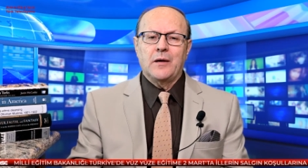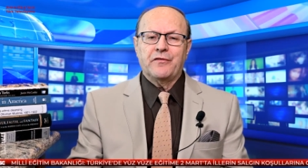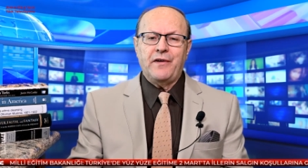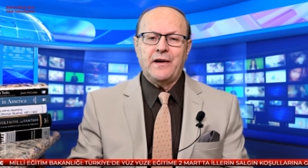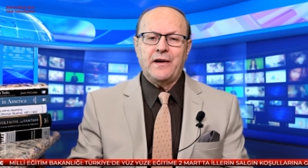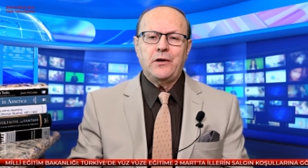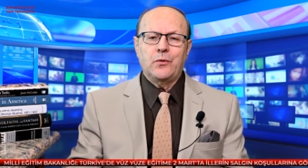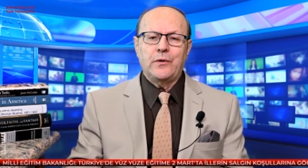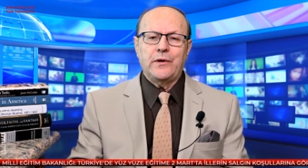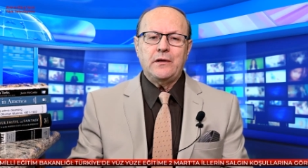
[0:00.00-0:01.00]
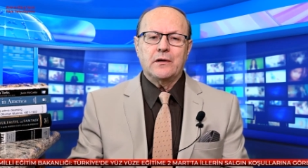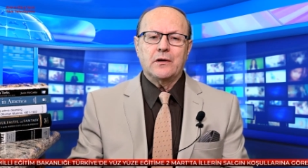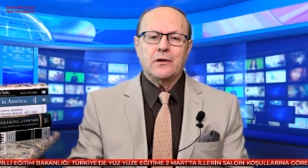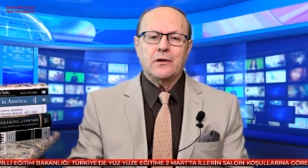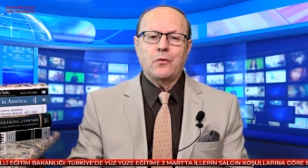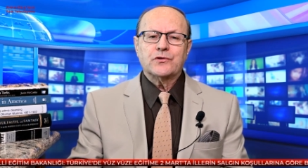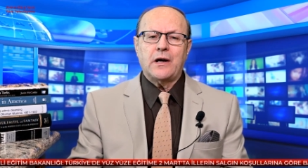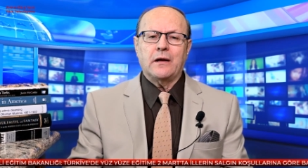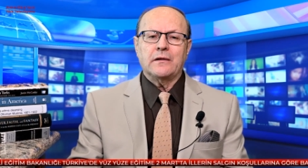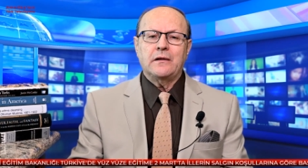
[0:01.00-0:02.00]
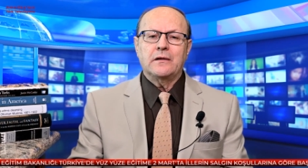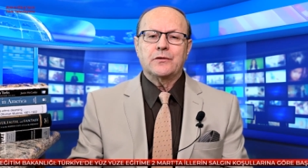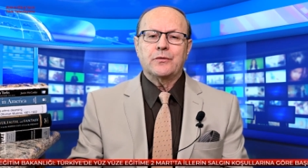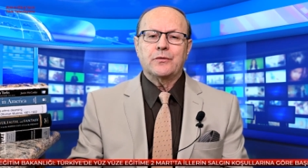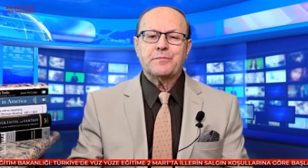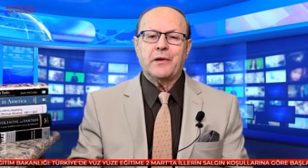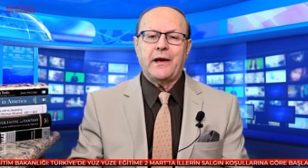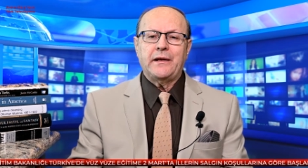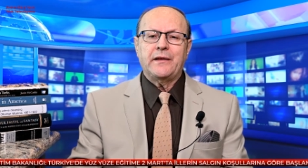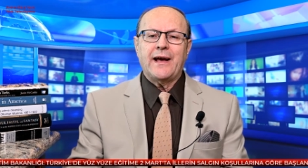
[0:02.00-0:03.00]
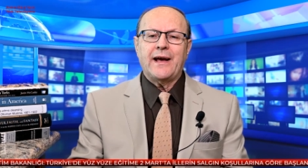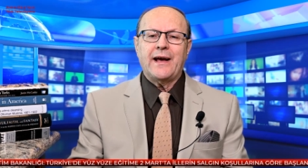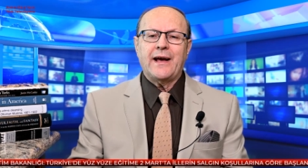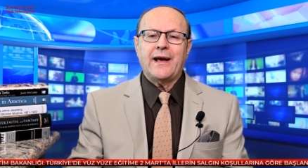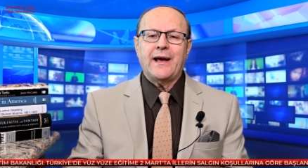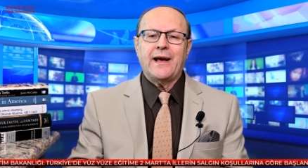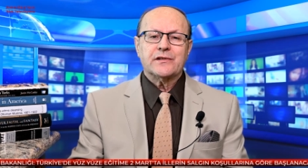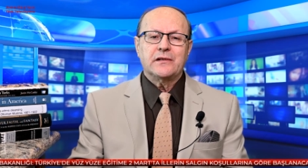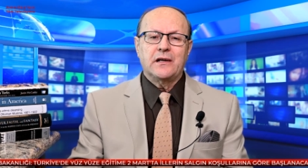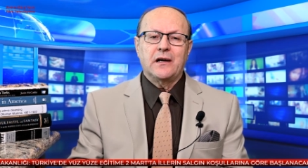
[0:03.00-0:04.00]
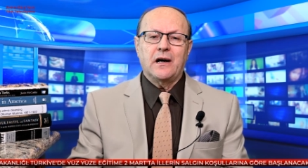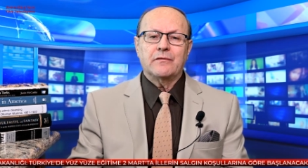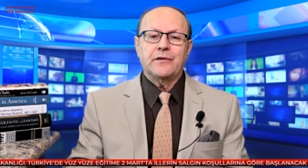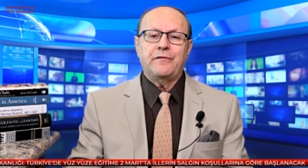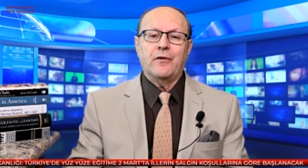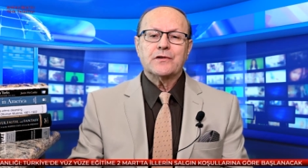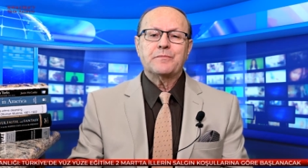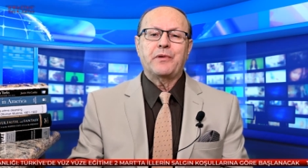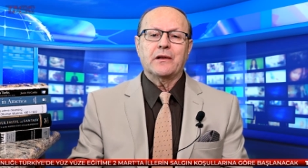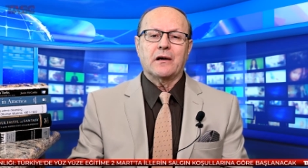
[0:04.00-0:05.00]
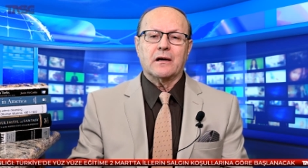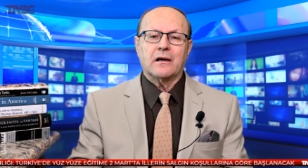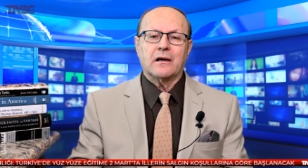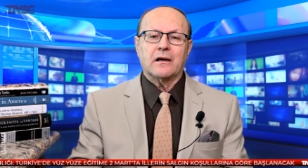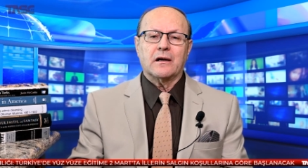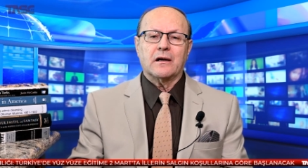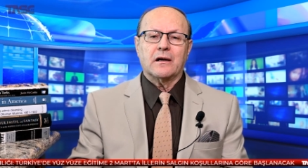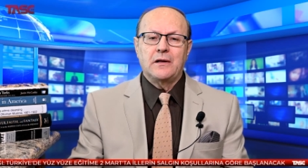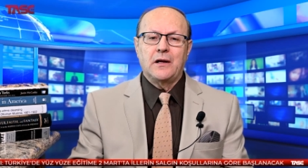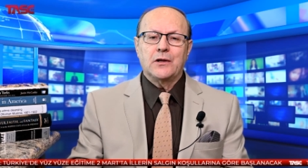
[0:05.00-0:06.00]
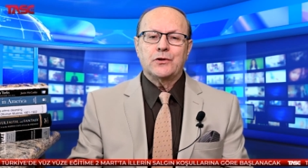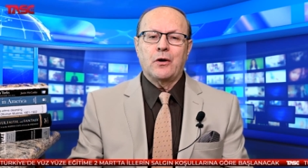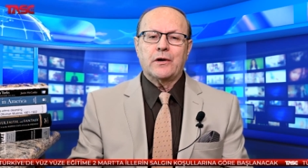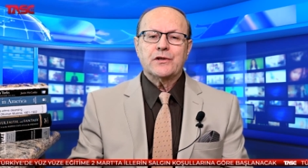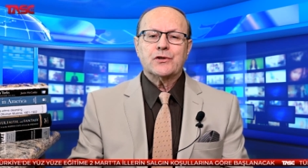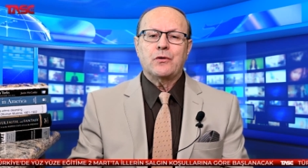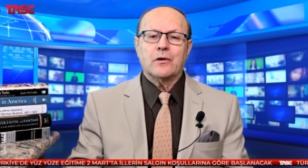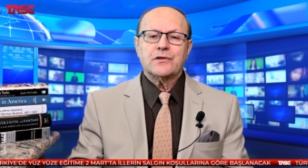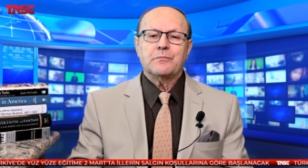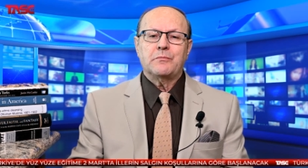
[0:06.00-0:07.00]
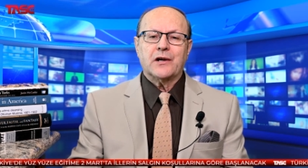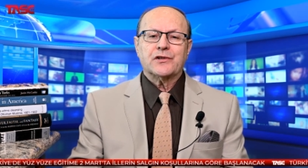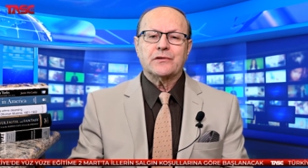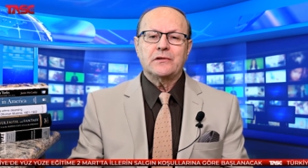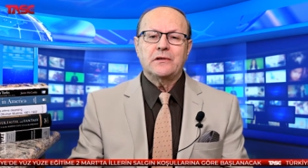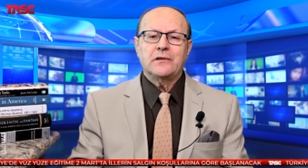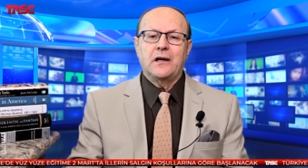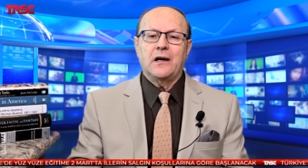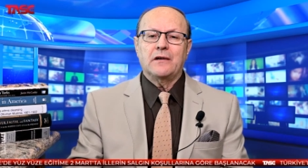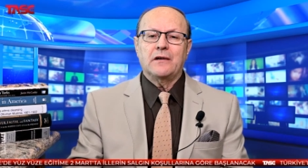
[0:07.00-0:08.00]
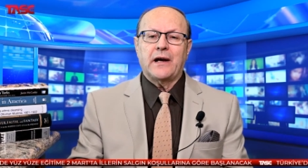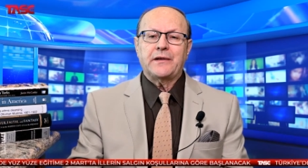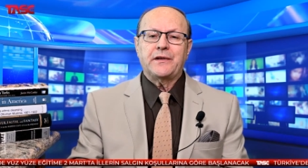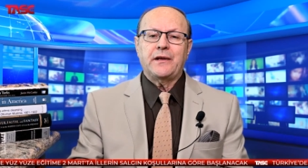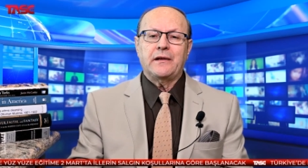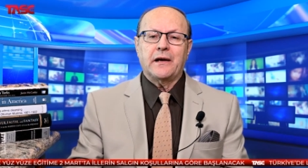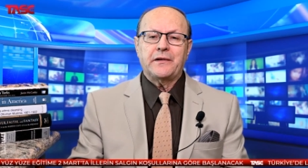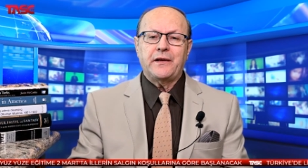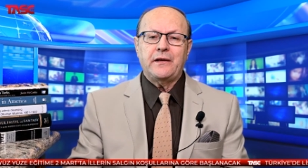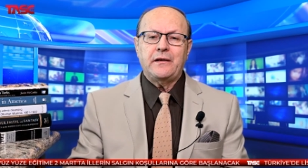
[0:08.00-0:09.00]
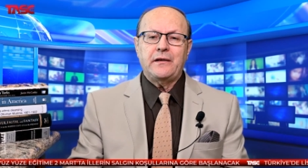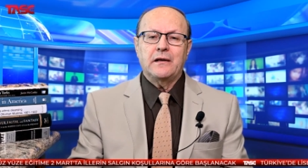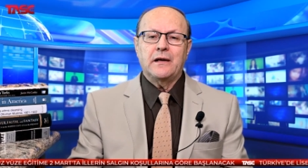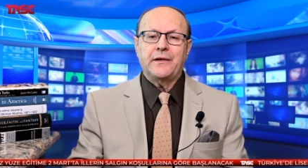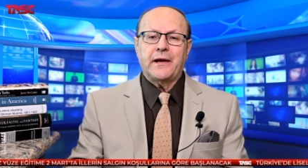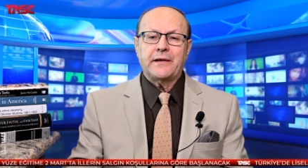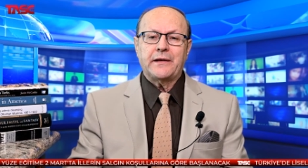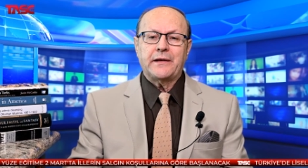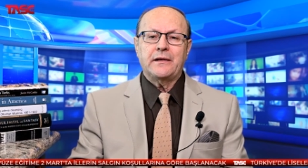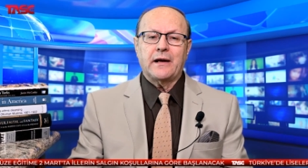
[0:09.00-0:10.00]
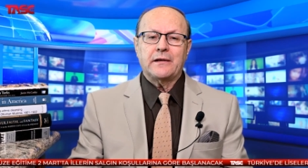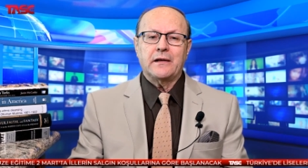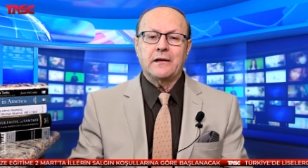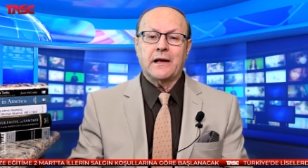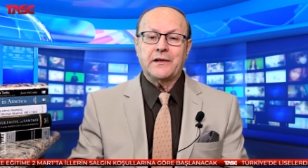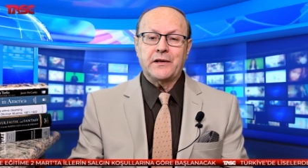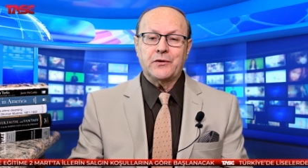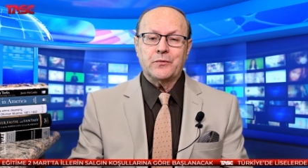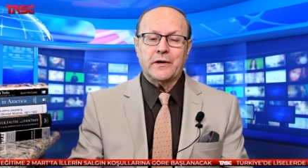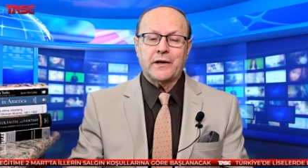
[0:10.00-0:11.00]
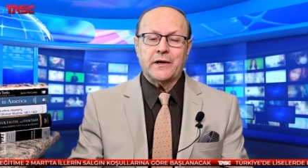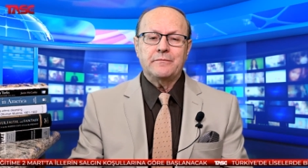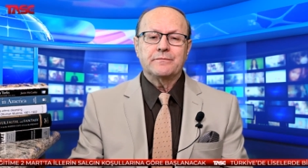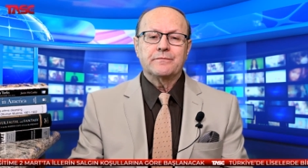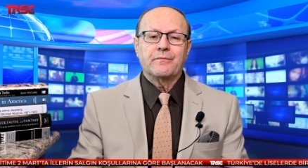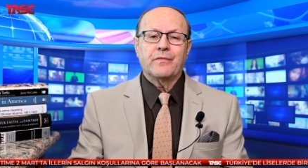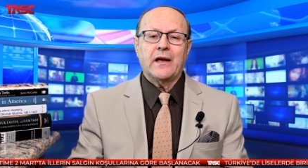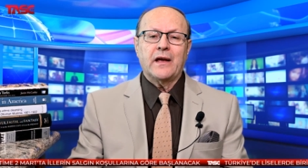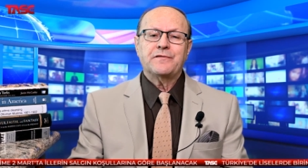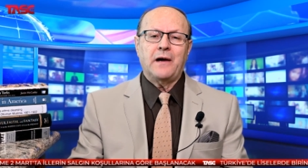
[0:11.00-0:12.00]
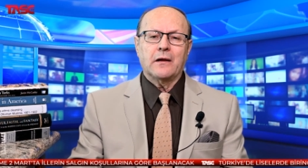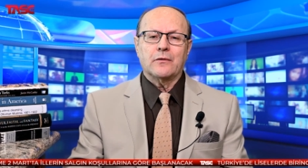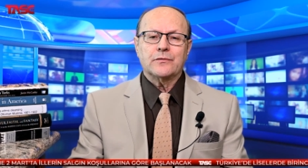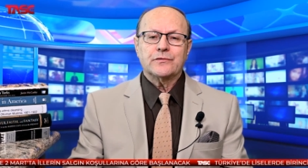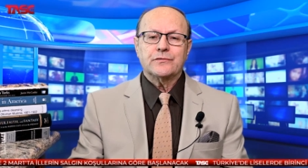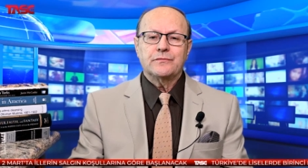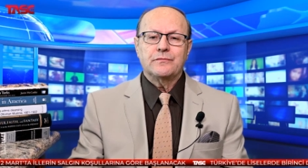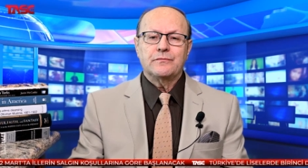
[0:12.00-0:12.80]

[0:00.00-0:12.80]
Professor Lewy goes on to explain the aspects of the first pillar, Turkish courts martial of nineteen nineteen and nineteen twenty, as follows.